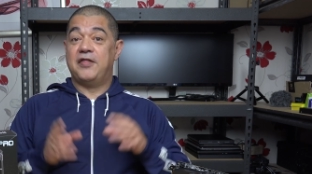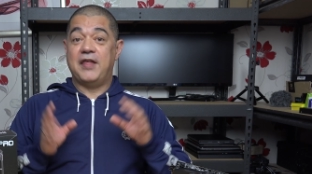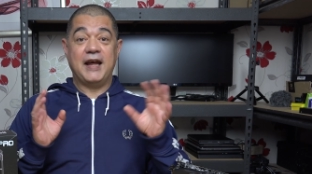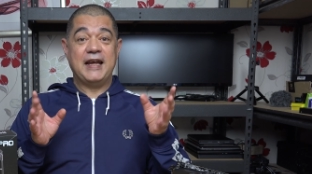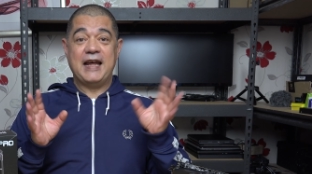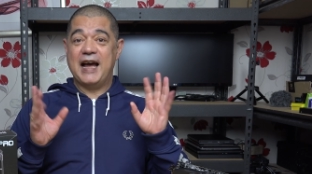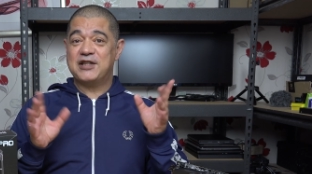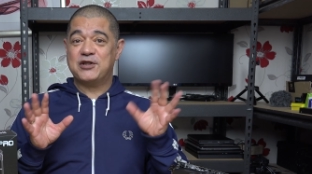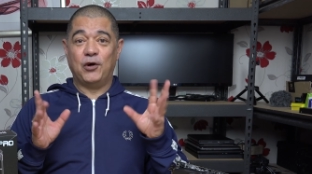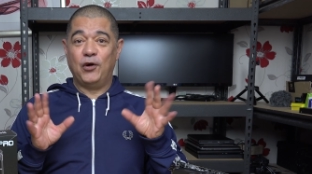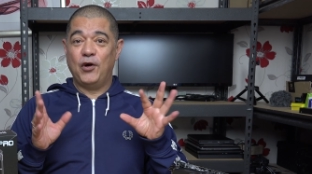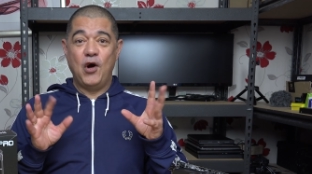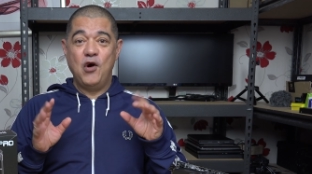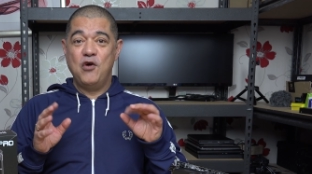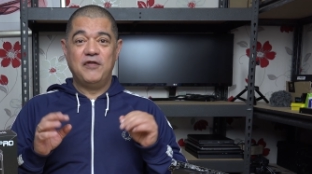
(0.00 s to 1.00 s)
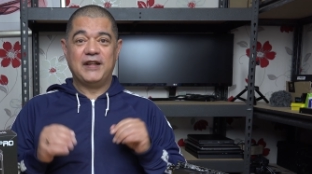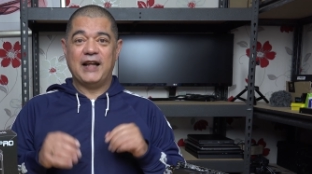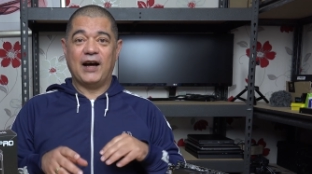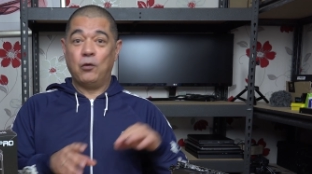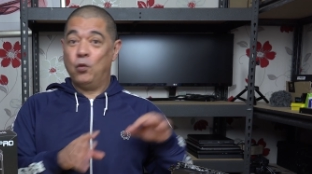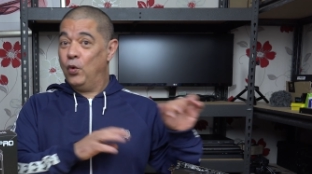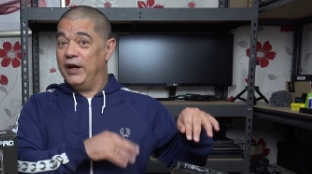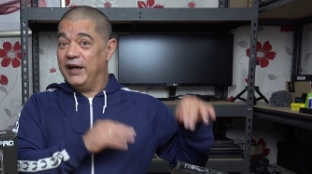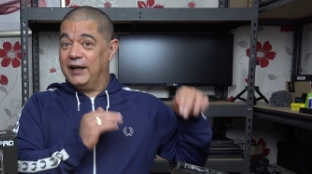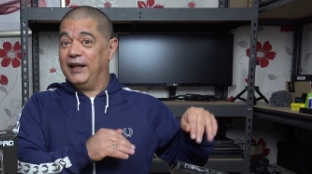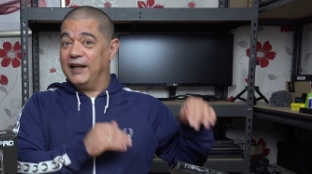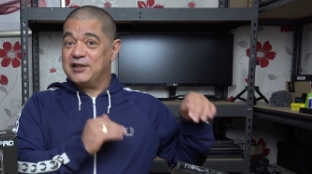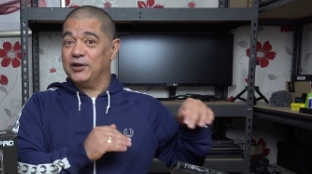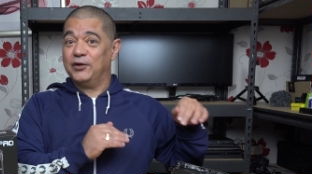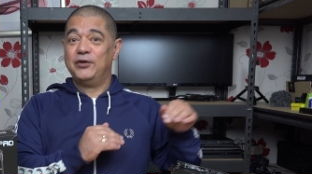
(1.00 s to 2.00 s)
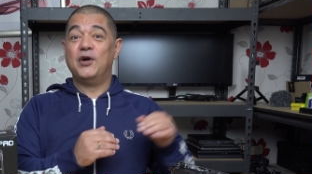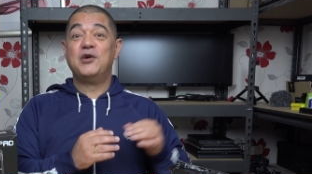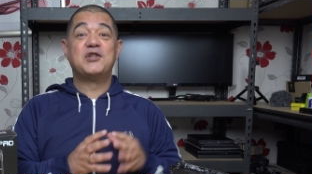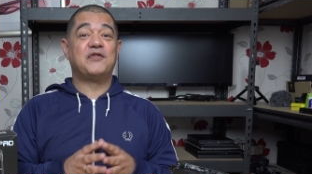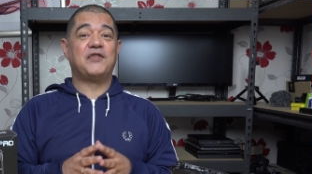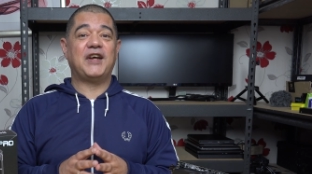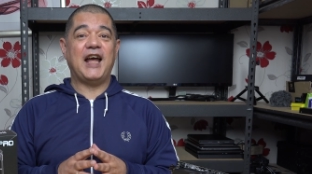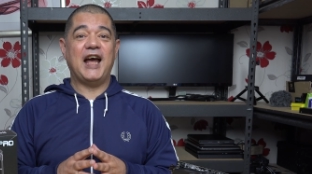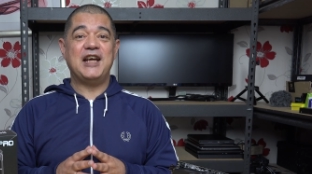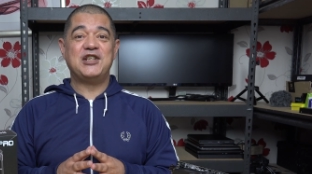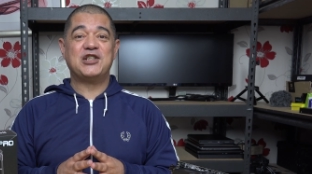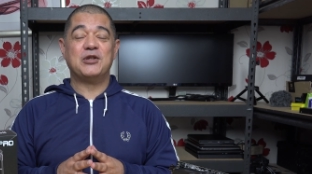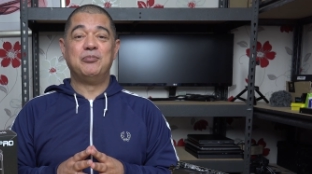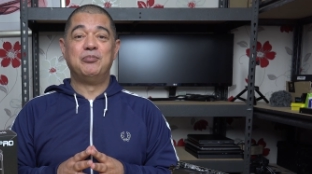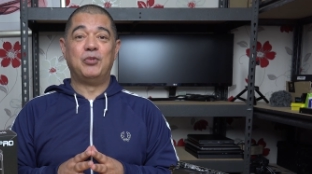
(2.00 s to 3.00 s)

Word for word: then get all over that weird little notification